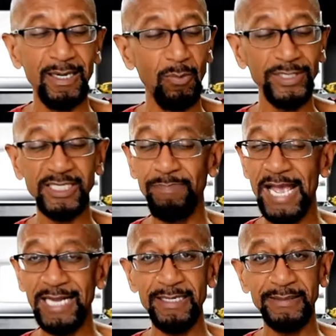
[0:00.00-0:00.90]
Went to
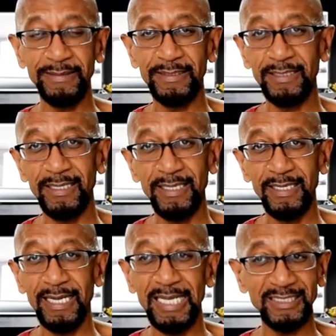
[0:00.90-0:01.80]
bed
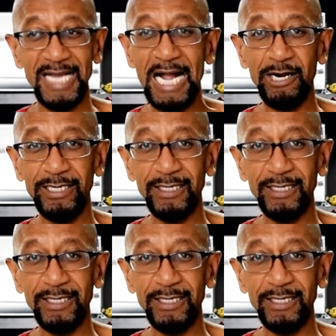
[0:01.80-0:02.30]
tired